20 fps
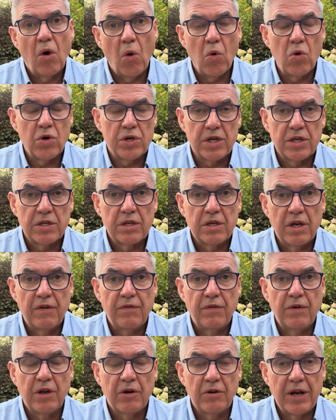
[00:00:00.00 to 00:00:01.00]
audit.
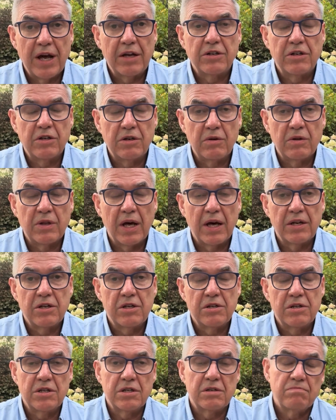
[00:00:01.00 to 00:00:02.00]
If you don't know how to do that,
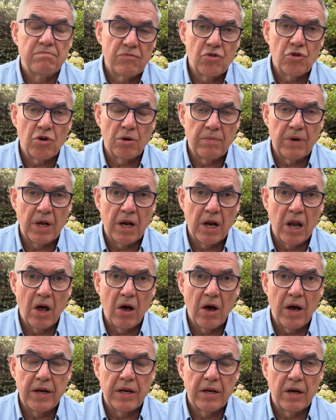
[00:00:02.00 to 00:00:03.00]
just drop me a
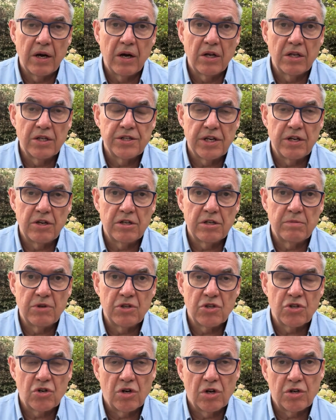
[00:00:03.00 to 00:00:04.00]
line. I'll send you some
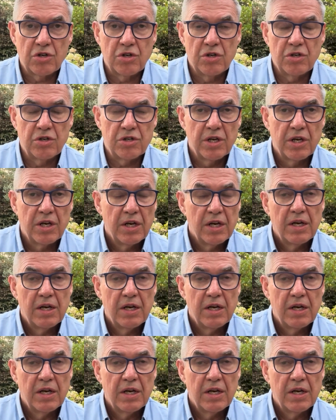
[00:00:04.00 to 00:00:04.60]
instructions